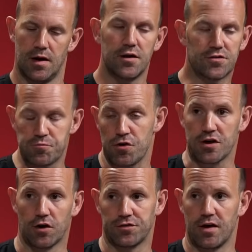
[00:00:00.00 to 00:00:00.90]
And it's a pretty
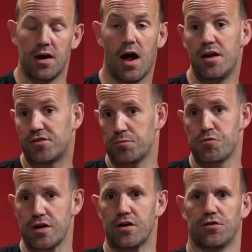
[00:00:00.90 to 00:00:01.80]
cost. And it's a
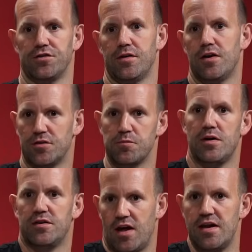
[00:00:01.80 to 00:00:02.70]
pretty cost.
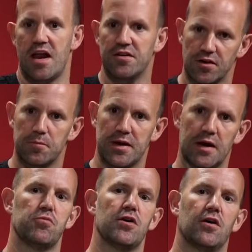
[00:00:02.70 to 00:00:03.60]
It ends up
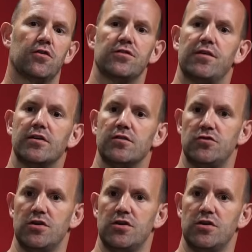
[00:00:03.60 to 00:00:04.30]
being a pretty cost-effective